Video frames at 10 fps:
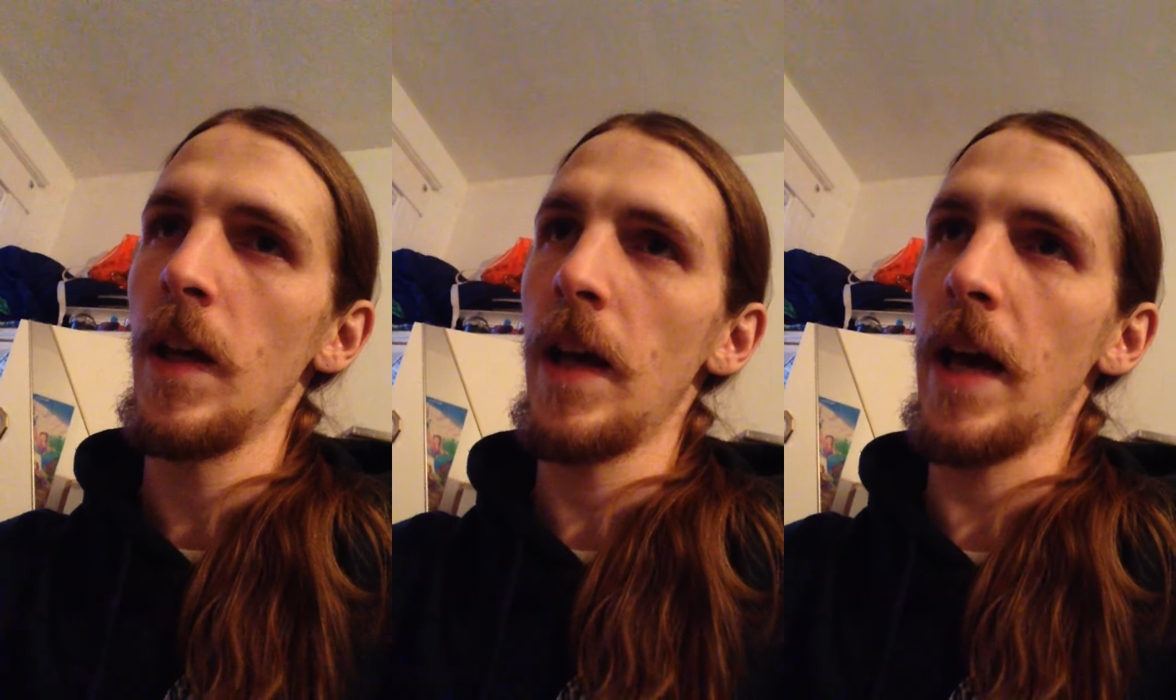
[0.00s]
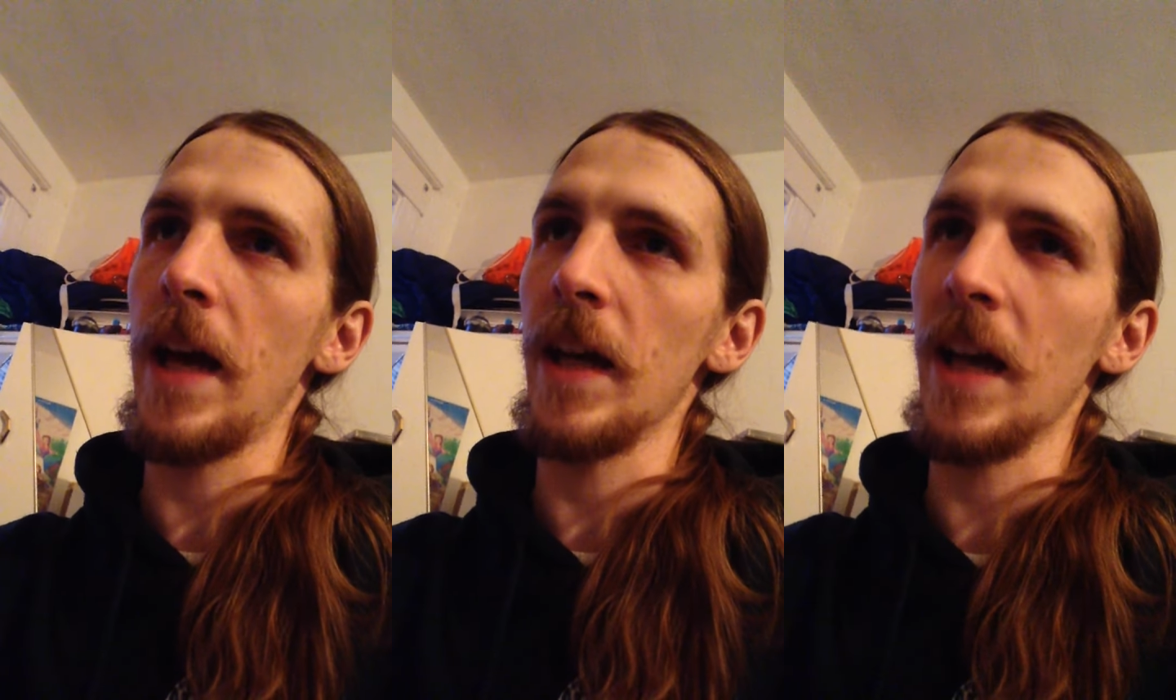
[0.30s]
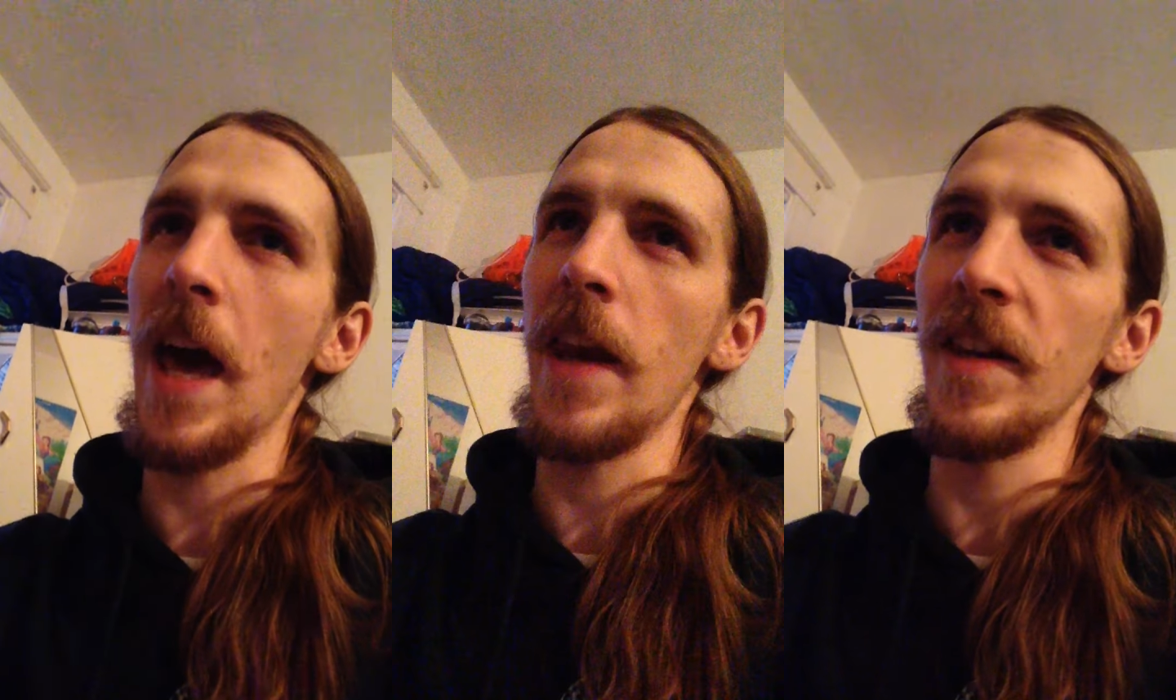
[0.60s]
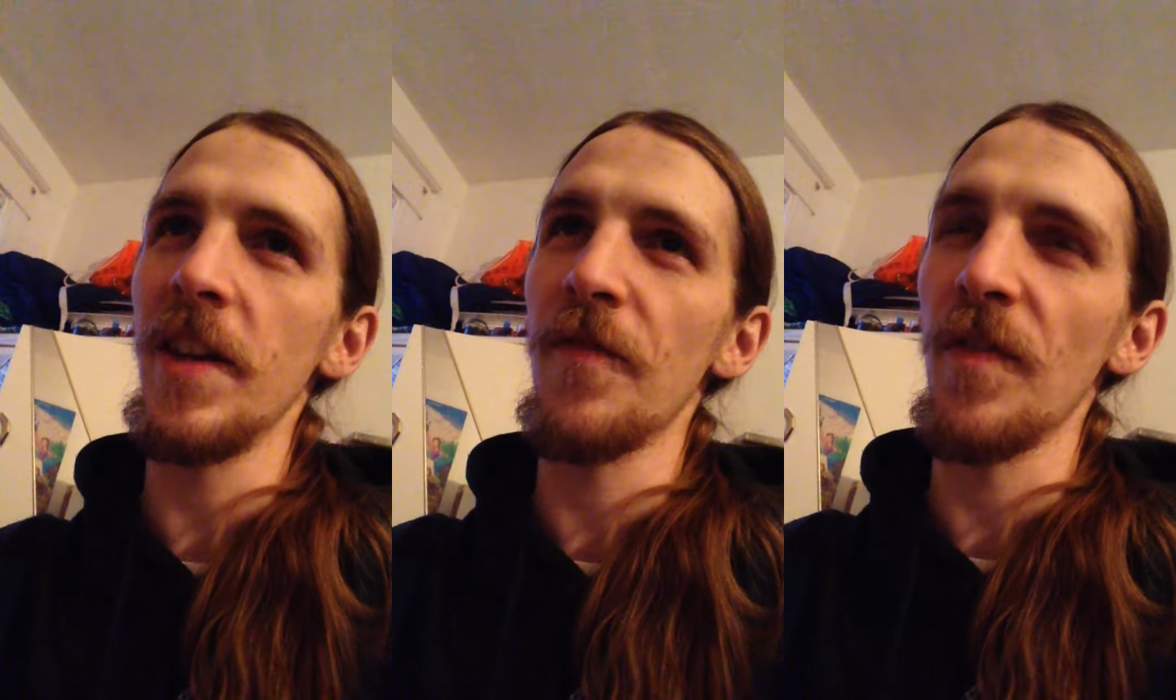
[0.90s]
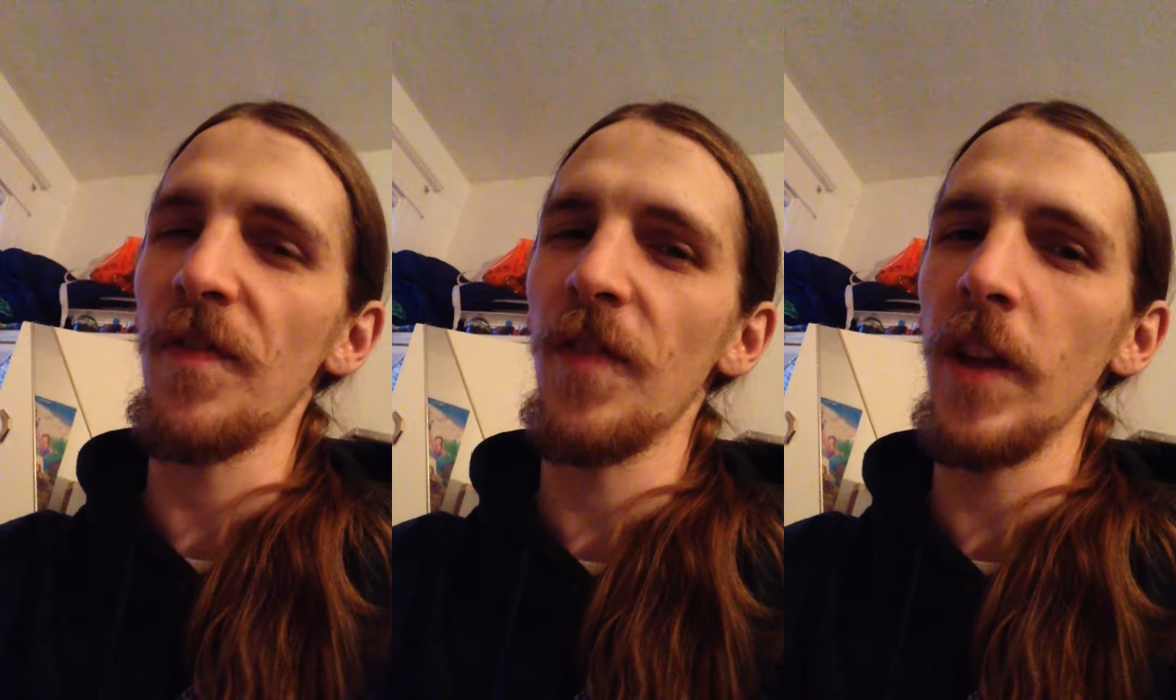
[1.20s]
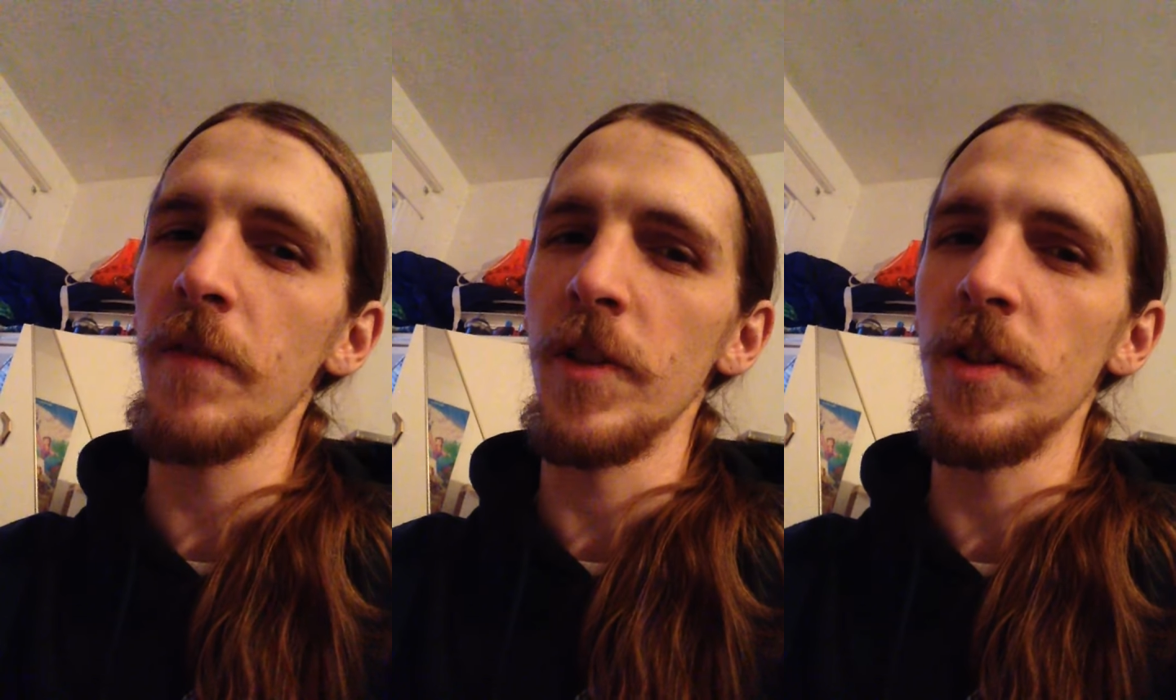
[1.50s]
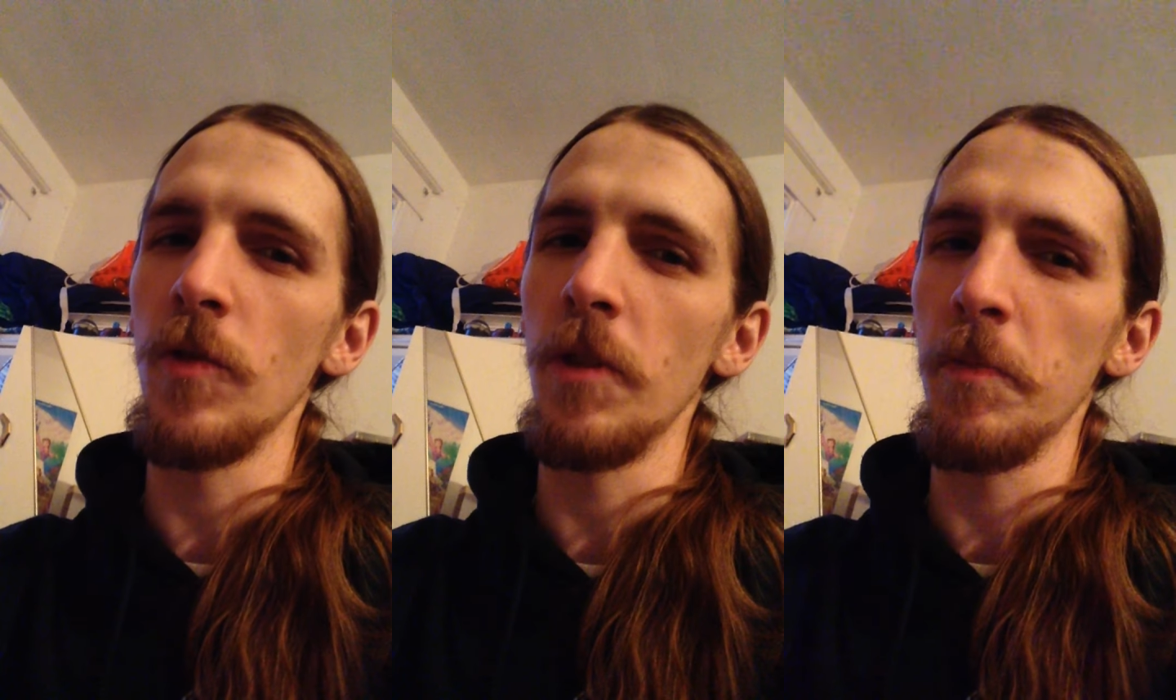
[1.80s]
had a kind of different flavor
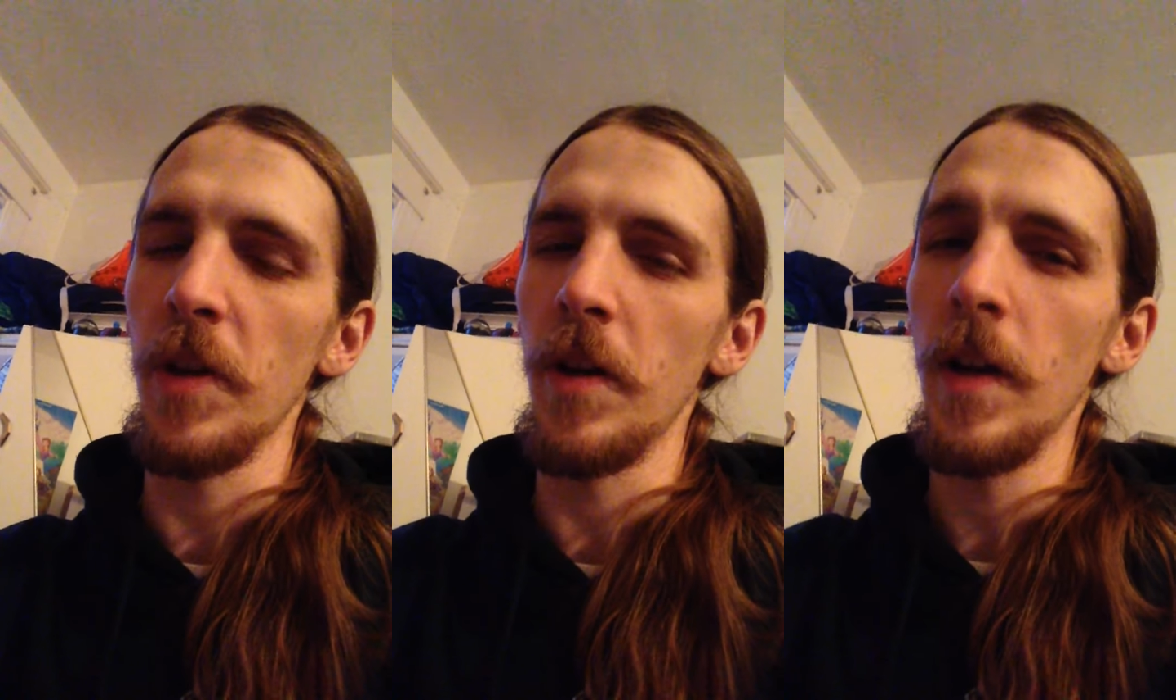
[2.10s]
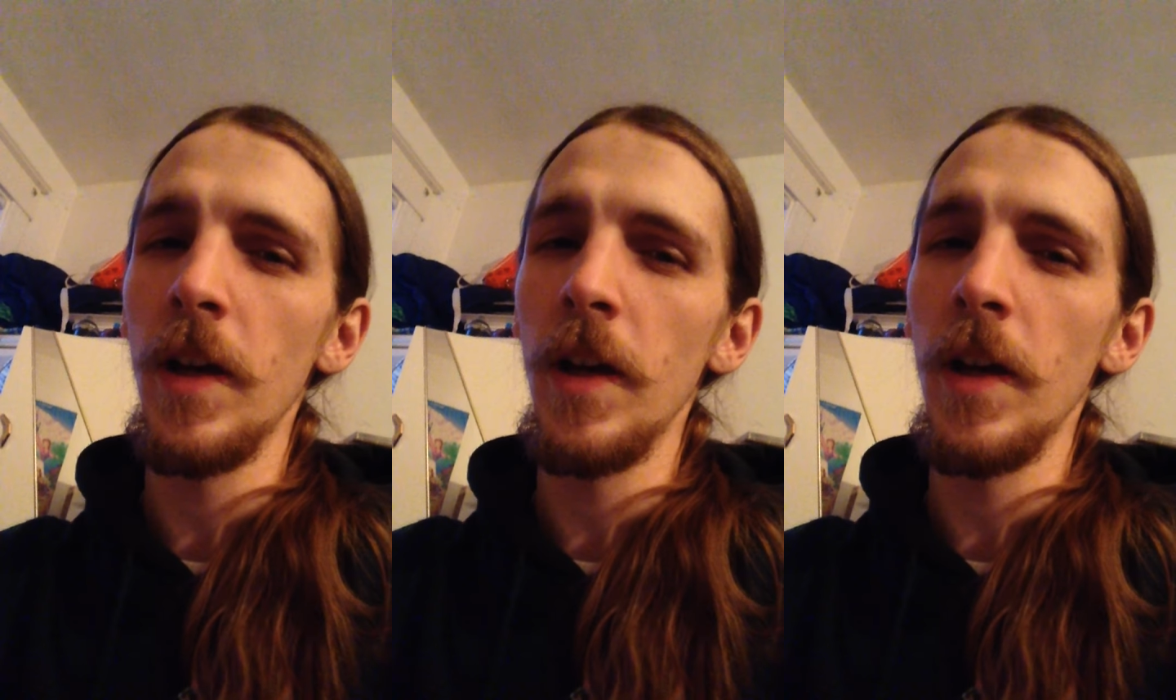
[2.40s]
to it, but